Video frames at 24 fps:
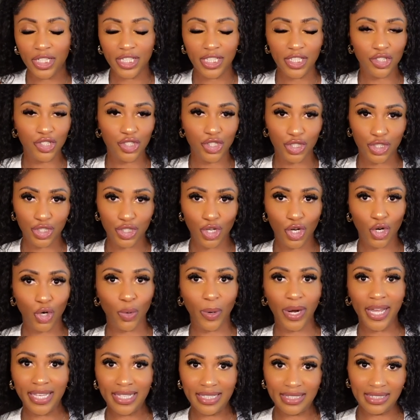And it's just
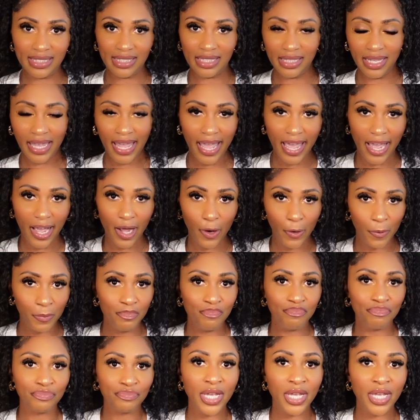crazy now